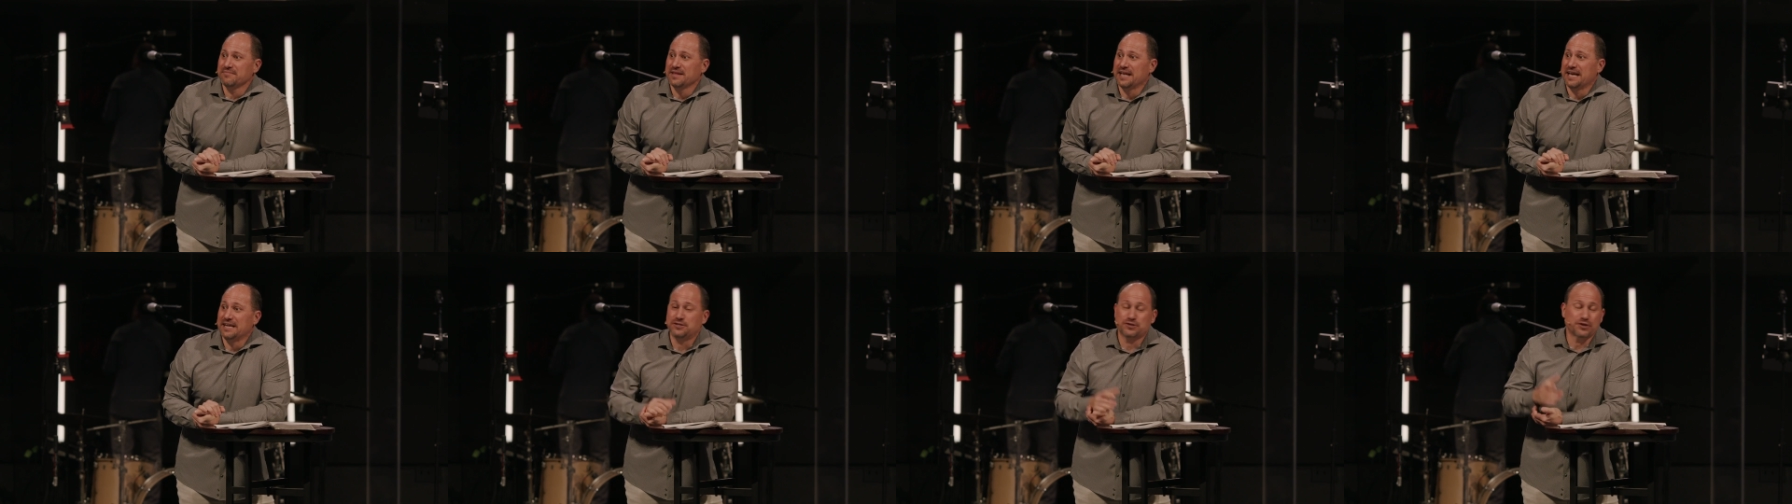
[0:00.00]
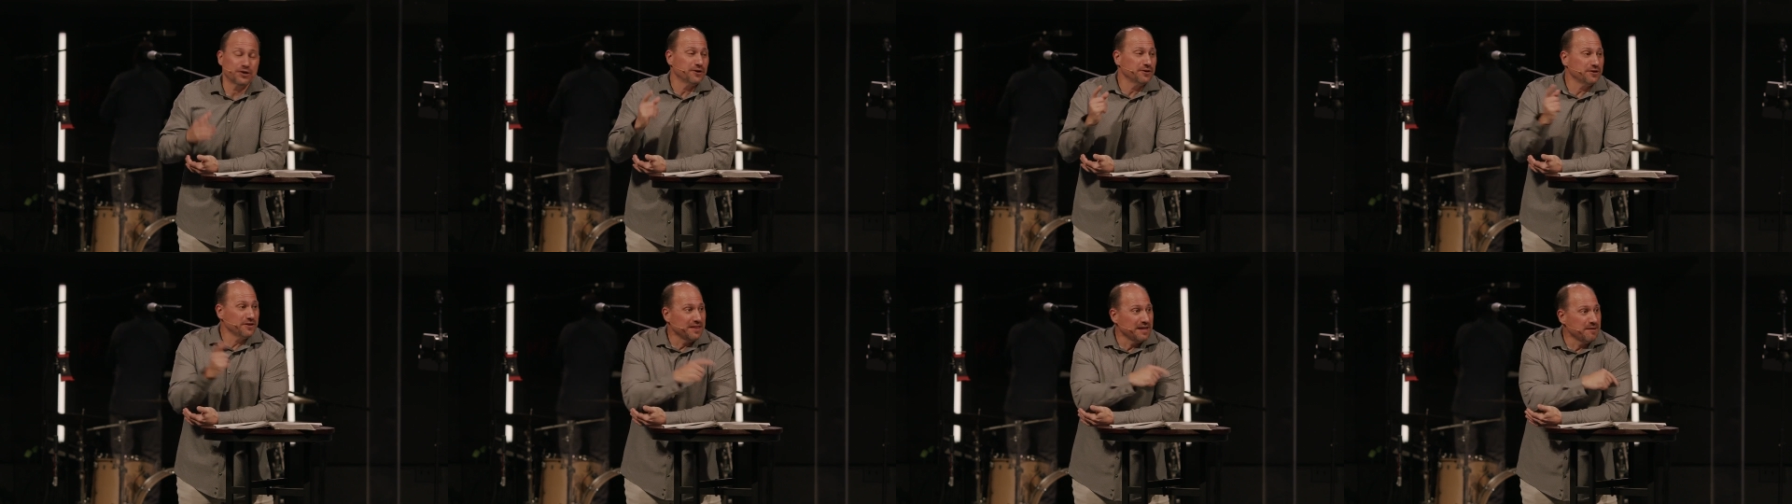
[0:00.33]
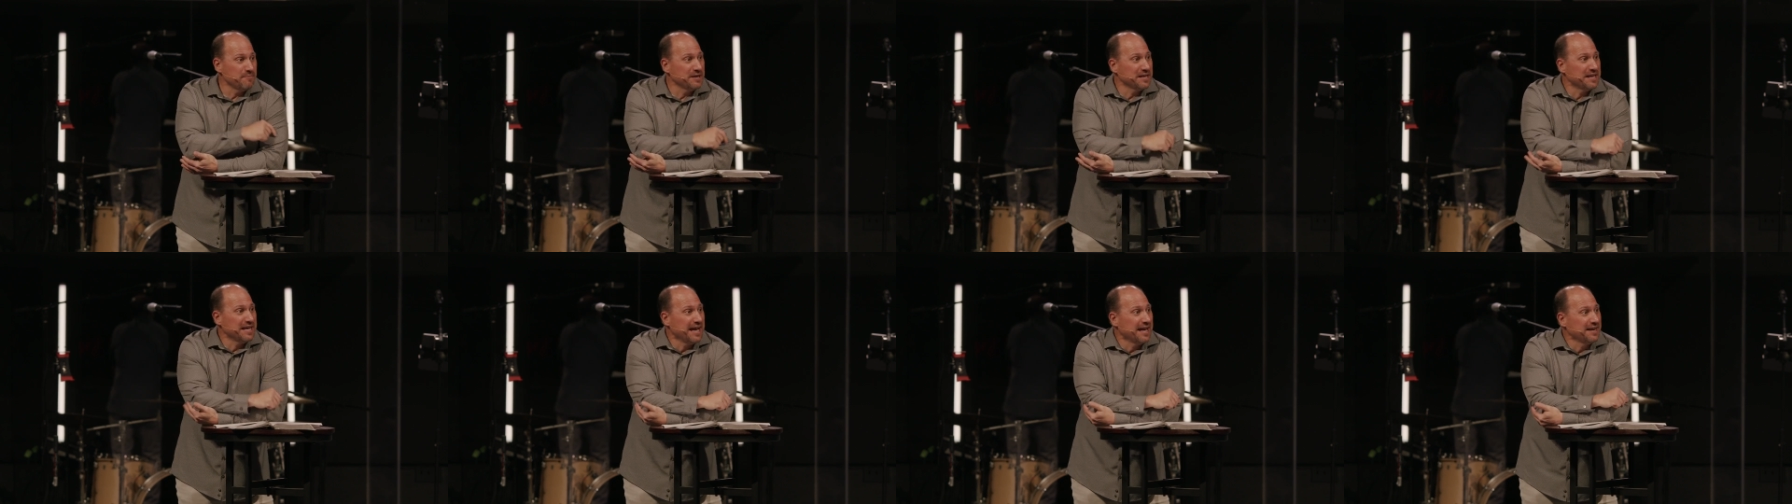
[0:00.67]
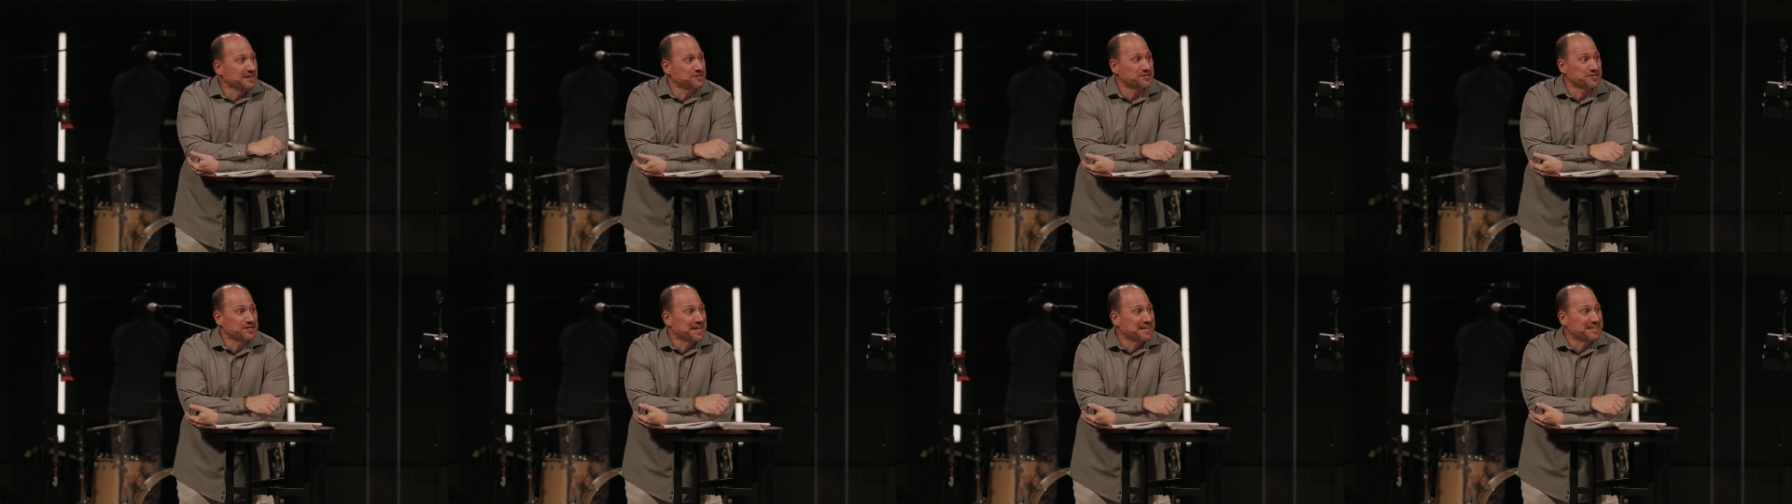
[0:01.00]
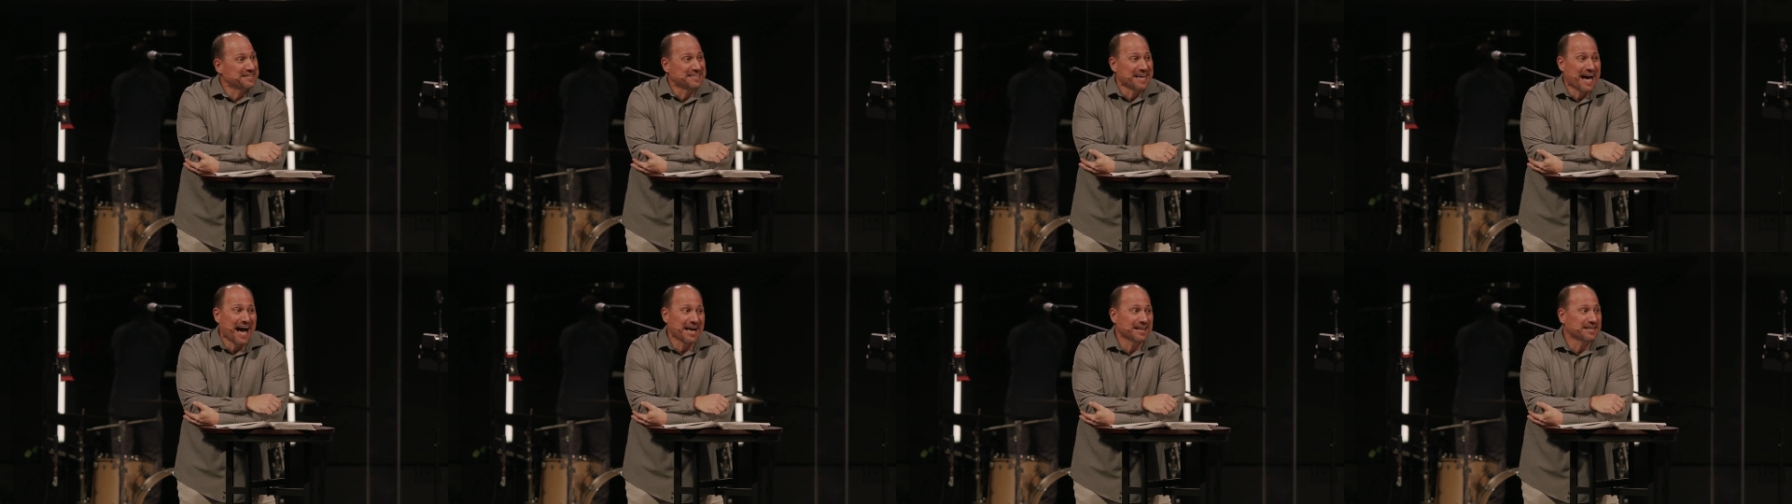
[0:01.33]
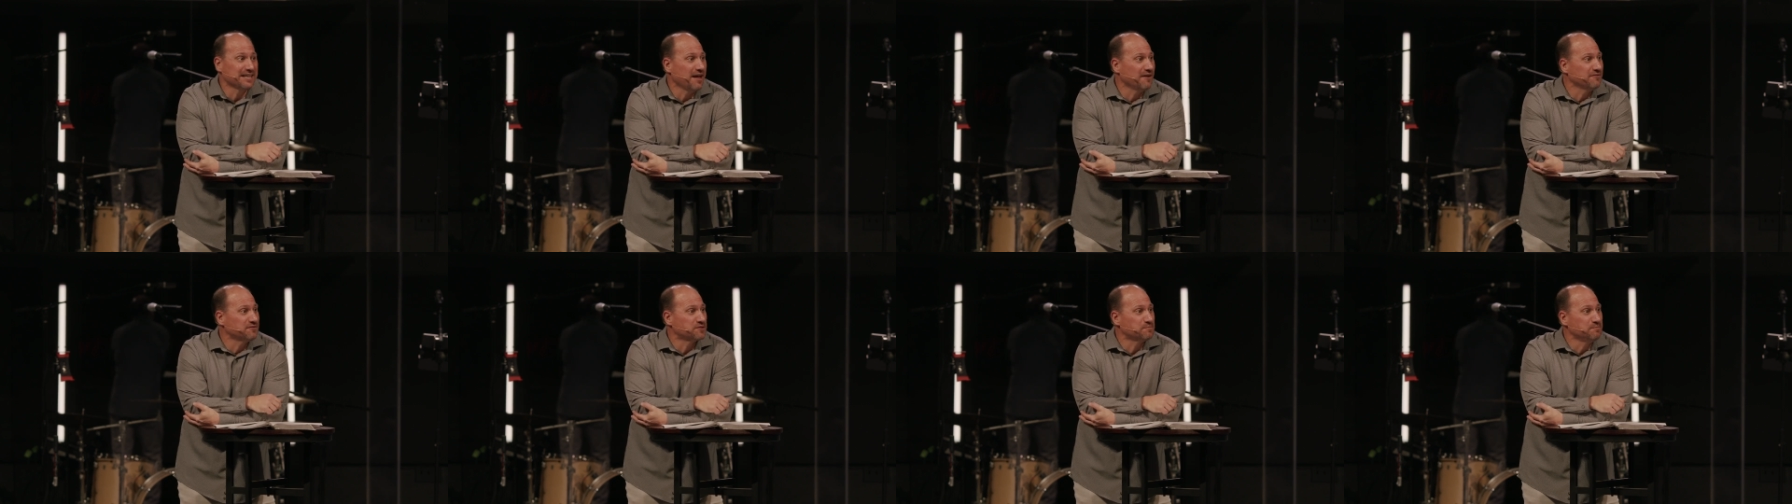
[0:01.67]
And turn to them again and say, God
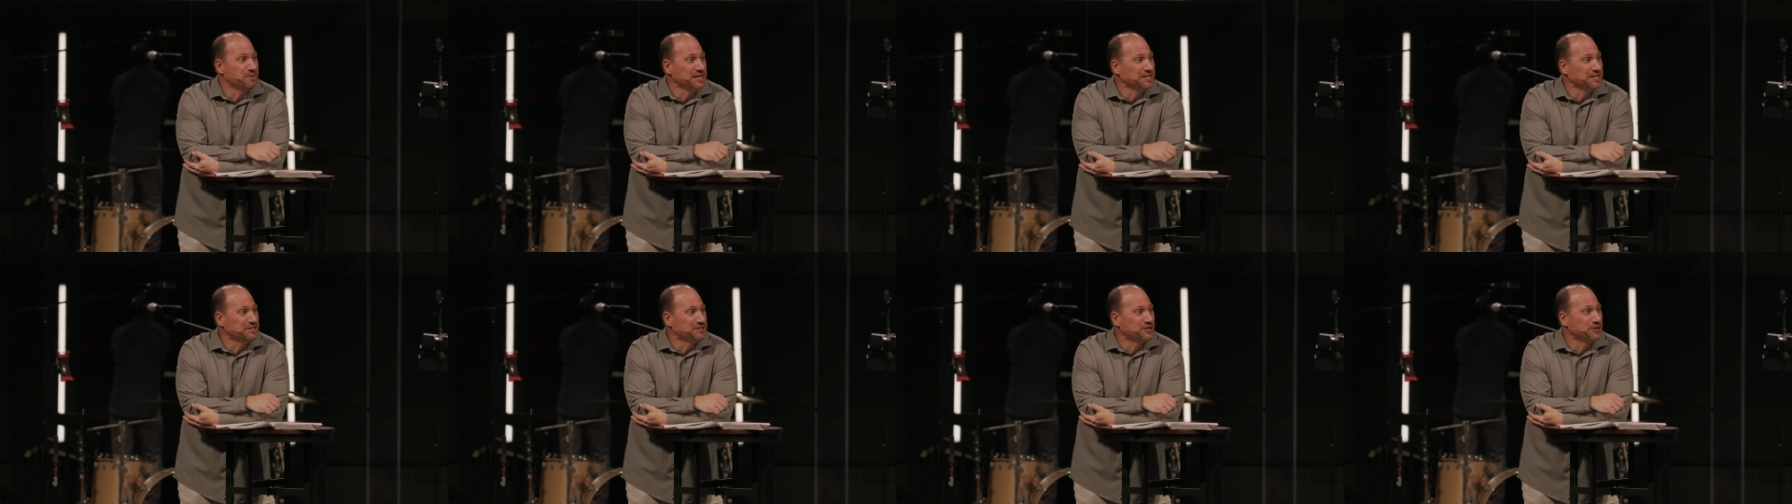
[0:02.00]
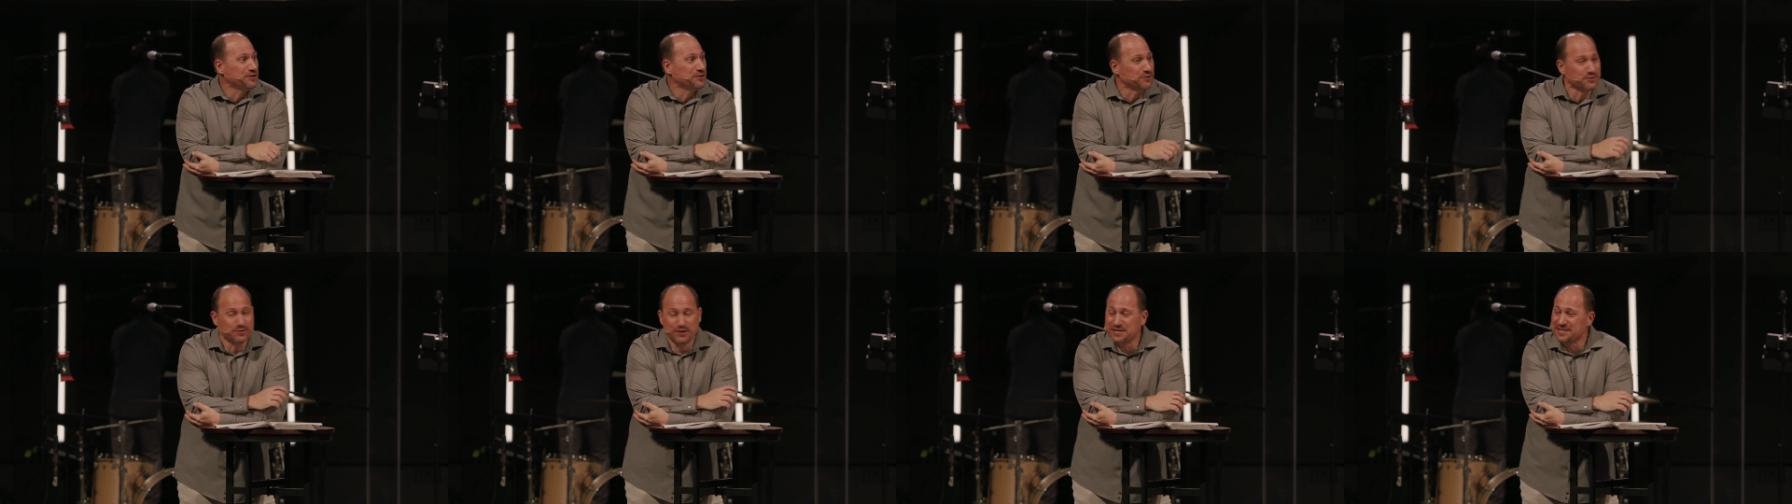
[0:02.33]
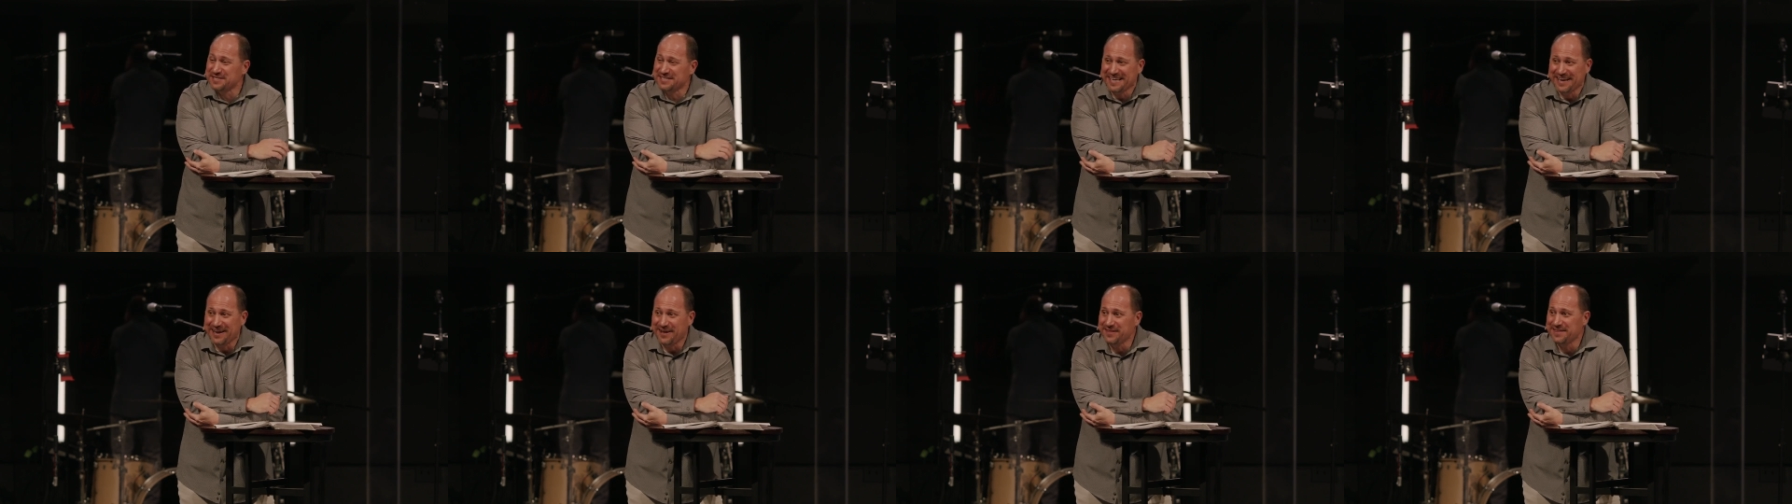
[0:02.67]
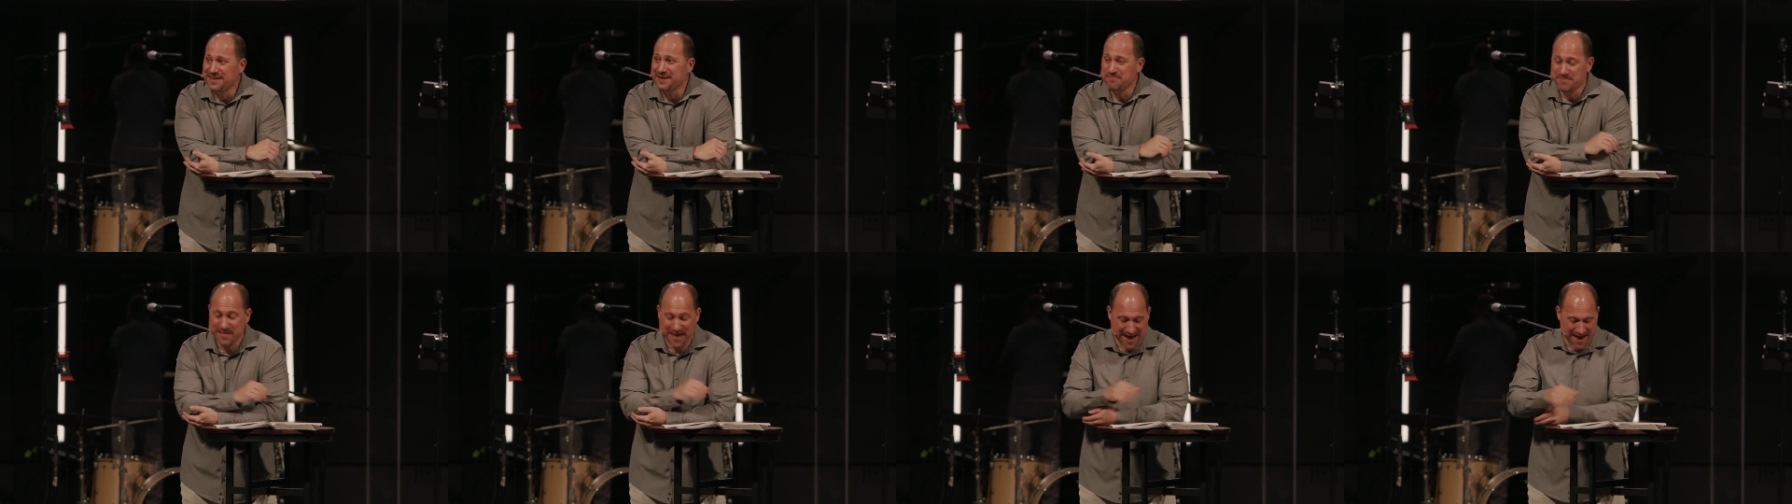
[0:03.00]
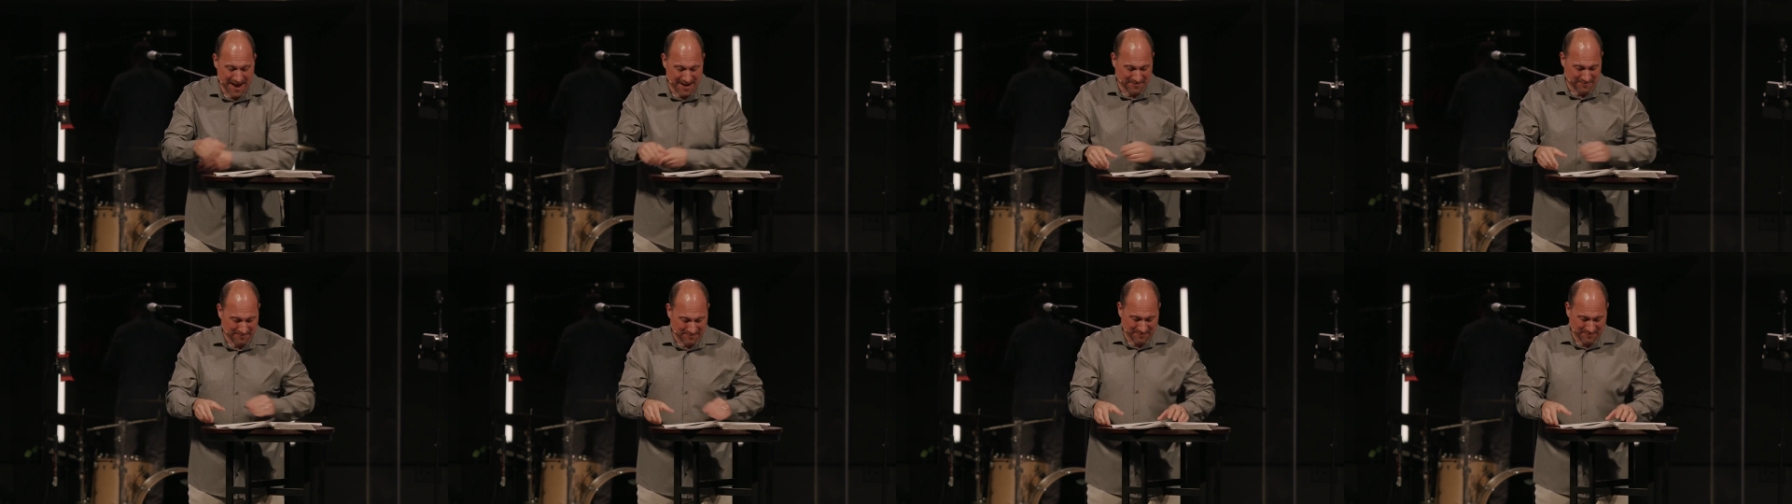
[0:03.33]
loves me too. Just tell them that.